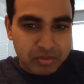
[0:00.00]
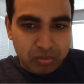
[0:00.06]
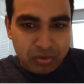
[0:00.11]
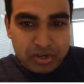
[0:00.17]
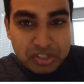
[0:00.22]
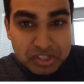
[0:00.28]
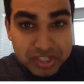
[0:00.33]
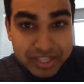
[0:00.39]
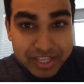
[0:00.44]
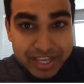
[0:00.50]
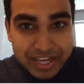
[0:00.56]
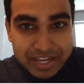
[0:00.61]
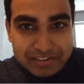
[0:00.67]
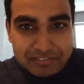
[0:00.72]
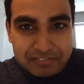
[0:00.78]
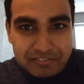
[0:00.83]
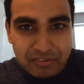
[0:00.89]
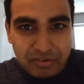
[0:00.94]
originally
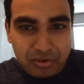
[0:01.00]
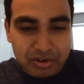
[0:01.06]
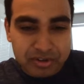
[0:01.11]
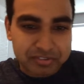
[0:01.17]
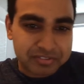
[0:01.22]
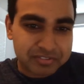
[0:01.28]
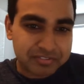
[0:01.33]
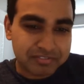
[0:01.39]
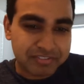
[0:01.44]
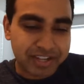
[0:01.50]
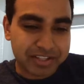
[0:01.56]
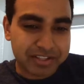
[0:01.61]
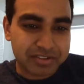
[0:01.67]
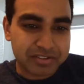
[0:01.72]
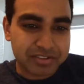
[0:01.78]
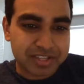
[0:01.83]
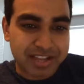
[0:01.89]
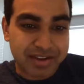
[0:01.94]
had four
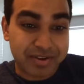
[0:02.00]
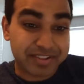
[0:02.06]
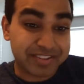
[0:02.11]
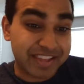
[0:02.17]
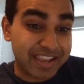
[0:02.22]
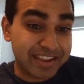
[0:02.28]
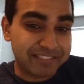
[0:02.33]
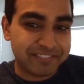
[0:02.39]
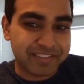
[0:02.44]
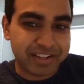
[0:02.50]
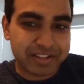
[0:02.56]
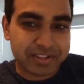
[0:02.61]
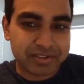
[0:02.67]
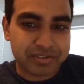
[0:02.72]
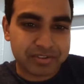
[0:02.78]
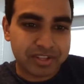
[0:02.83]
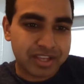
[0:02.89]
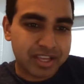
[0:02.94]
values, now has eight
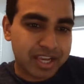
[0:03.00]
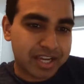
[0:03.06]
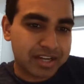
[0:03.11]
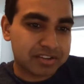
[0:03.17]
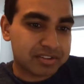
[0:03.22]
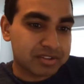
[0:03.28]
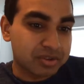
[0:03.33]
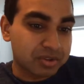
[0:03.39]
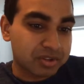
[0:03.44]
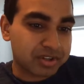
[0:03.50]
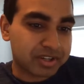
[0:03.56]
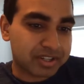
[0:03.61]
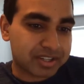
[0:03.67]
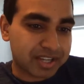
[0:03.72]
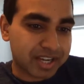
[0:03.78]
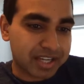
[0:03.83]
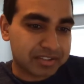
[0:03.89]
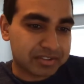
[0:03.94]
values, and it's no longer
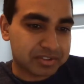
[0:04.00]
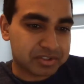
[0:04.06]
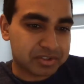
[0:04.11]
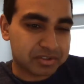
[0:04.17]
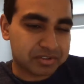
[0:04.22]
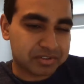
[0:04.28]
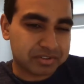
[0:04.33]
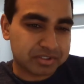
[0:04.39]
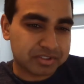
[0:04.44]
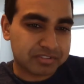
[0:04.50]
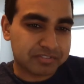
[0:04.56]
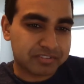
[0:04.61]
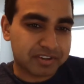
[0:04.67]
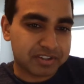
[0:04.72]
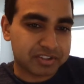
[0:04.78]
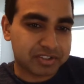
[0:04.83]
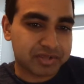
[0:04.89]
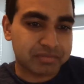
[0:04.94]
tied to the show circle
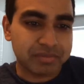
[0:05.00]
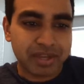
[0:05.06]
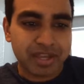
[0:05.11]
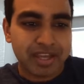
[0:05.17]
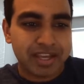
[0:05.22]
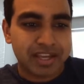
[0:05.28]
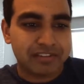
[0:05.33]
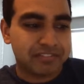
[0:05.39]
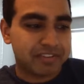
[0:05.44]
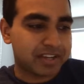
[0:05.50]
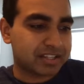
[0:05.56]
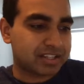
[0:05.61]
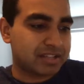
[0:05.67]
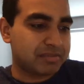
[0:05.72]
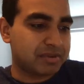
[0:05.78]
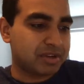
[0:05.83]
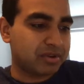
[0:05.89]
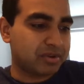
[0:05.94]
function. In fact,
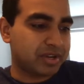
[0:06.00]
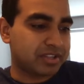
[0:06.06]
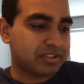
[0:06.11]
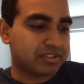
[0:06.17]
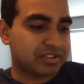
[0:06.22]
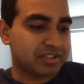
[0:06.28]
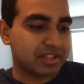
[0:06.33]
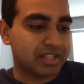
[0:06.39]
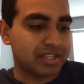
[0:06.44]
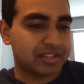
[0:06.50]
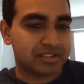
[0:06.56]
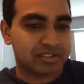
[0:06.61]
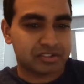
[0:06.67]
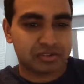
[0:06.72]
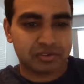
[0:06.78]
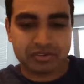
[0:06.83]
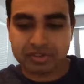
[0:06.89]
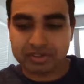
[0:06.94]
let me go ahead and just delete the
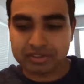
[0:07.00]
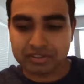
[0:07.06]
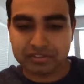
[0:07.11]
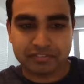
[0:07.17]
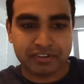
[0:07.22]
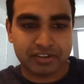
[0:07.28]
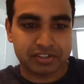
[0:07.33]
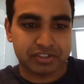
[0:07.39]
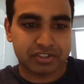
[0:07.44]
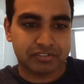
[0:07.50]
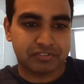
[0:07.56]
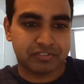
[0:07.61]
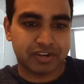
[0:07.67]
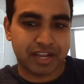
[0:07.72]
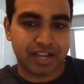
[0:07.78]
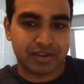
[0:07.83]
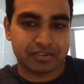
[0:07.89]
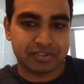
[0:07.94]
show circle function for
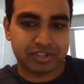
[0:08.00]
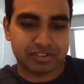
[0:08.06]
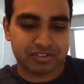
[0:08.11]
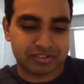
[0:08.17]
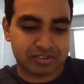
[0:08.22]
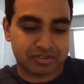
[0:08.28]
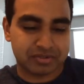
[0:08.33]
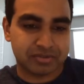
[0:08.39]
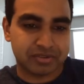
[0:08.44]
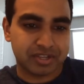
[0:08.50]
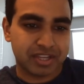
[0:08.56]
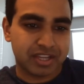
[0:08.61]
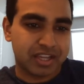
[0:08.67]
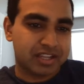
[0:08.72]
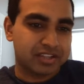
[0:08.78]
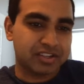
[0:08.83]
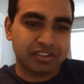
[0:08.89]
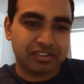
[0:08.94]
now, just to
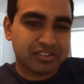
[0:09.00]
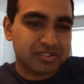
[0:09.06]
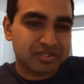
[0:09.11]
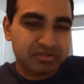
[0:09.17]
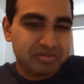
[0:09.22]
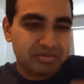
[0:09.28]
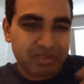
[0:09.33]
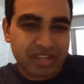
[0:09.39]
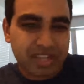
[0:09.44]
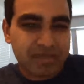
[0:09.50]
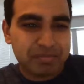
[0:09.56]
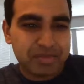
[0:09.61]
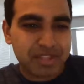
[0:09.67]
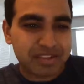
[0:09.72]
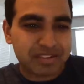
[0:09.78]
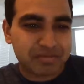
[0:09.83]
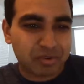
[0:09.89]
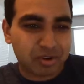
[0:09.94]
just to keep
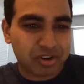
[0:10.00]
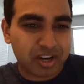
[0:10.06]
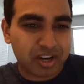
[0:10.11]
things more